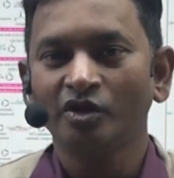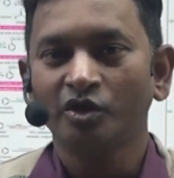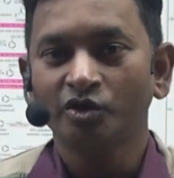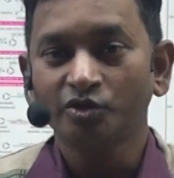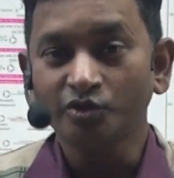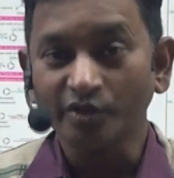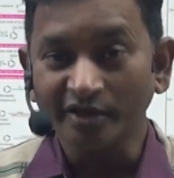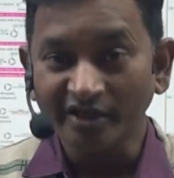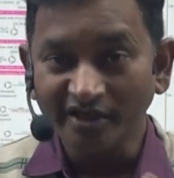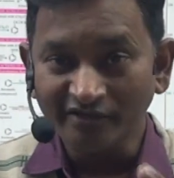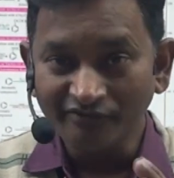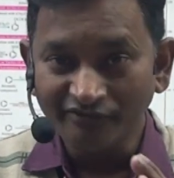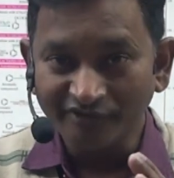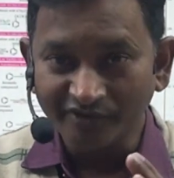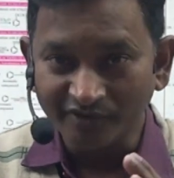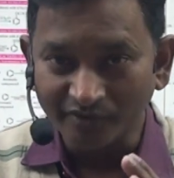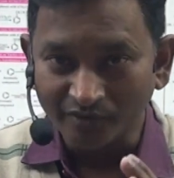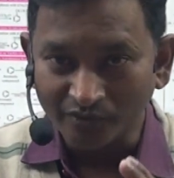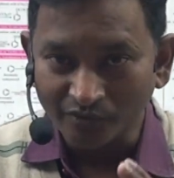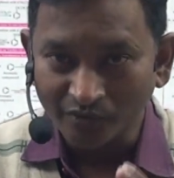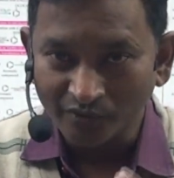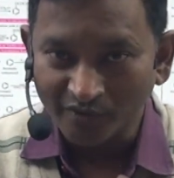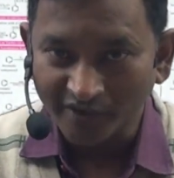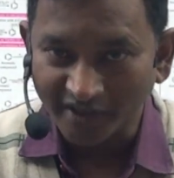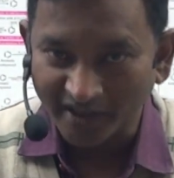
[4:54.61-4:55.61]
So if
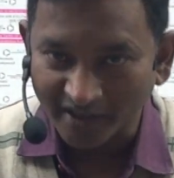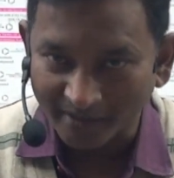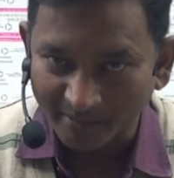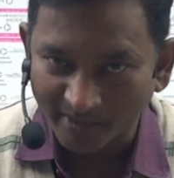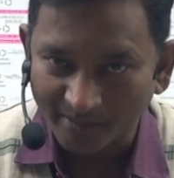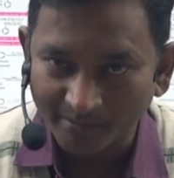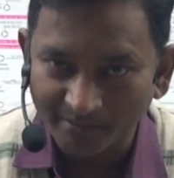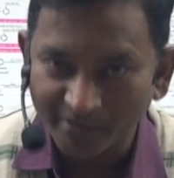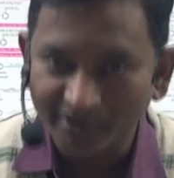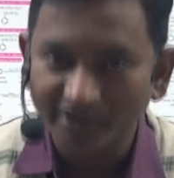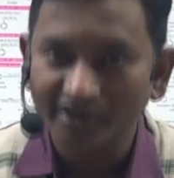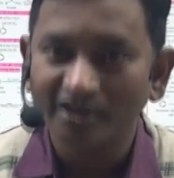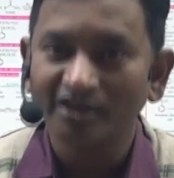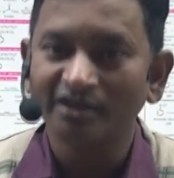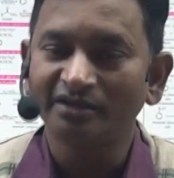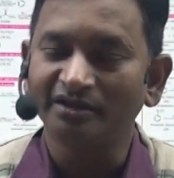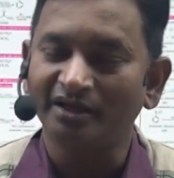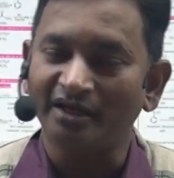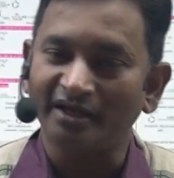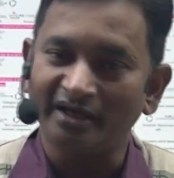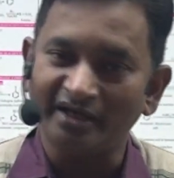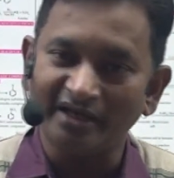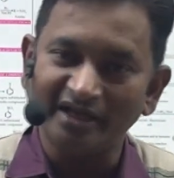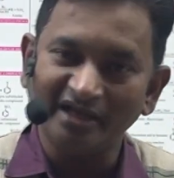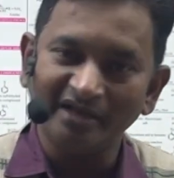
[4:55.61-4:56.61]
you remember
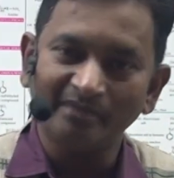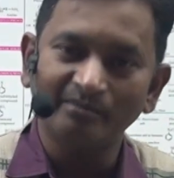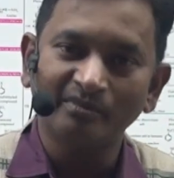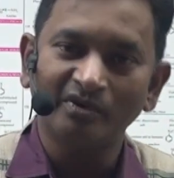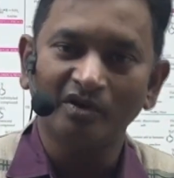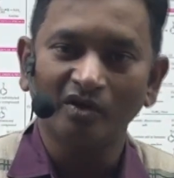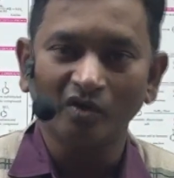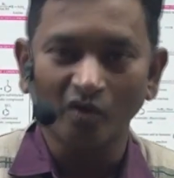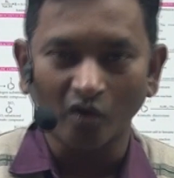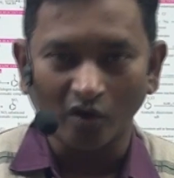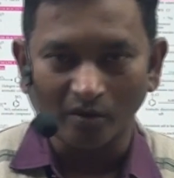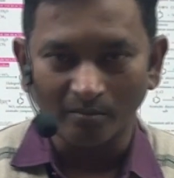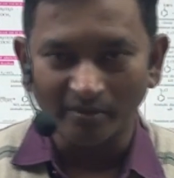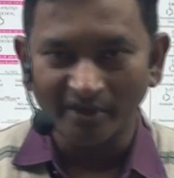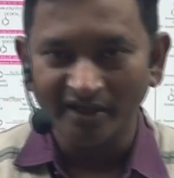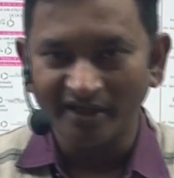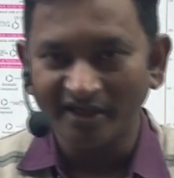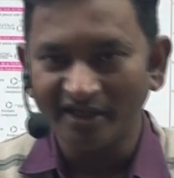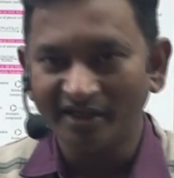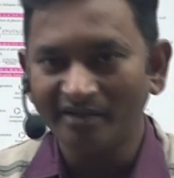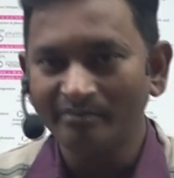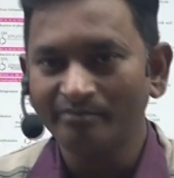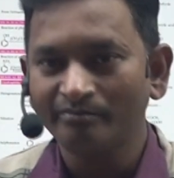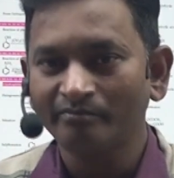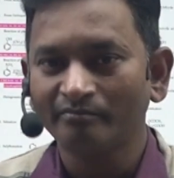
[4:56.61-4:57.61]
the name, common
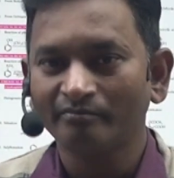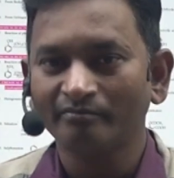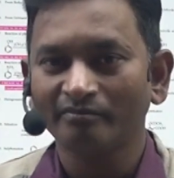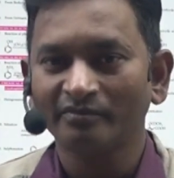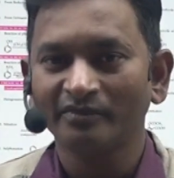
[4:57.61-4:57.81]
name,